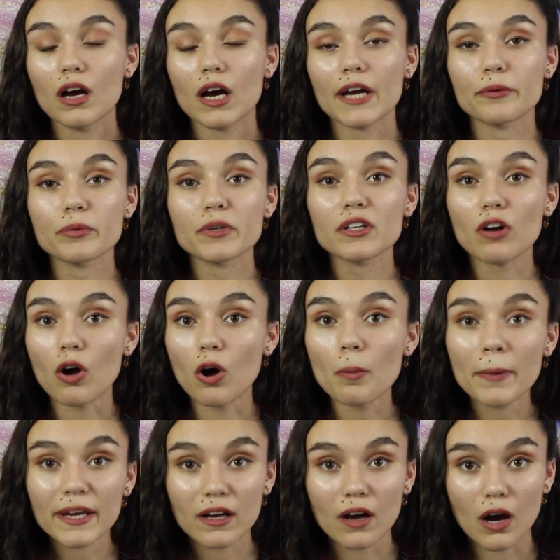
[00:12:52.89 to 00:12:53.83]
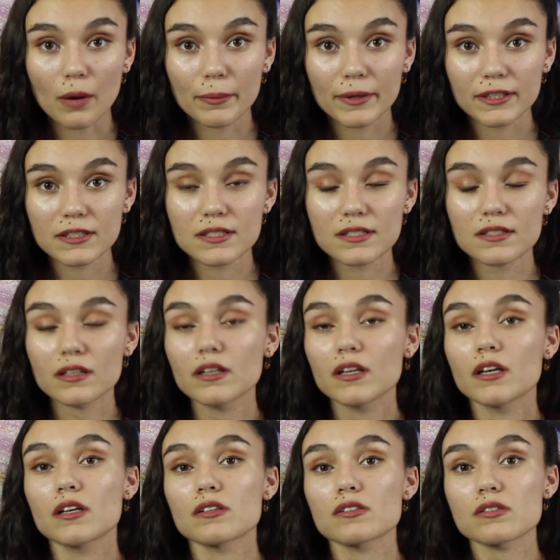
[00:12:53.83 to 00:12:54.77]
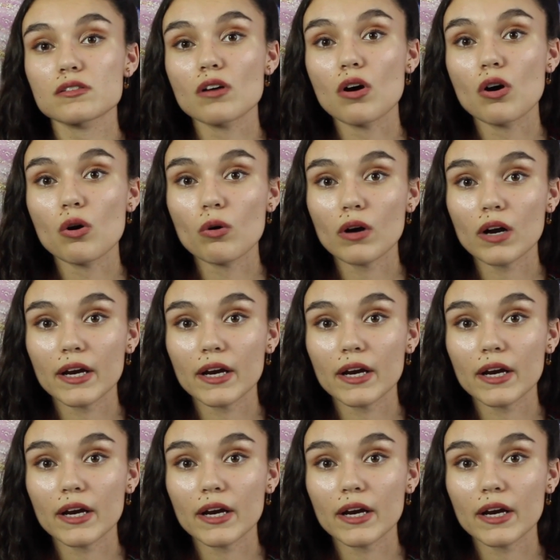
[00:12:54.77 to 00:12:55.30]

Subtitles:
I read all my comments, so